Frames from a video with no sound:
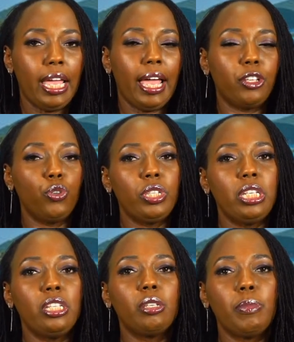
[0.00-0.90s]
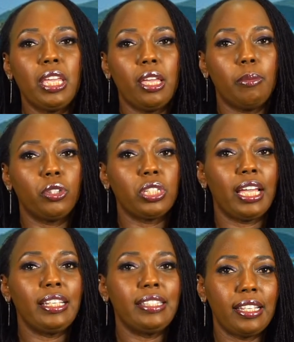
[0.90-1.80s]
And you need to be able to
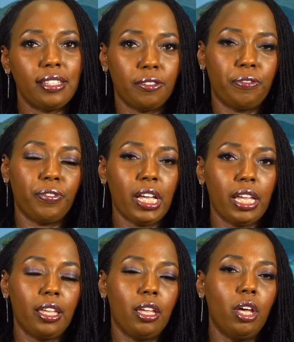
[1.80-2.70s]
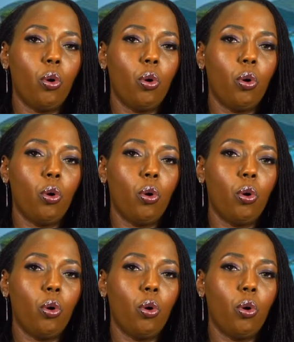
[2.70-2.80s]
identify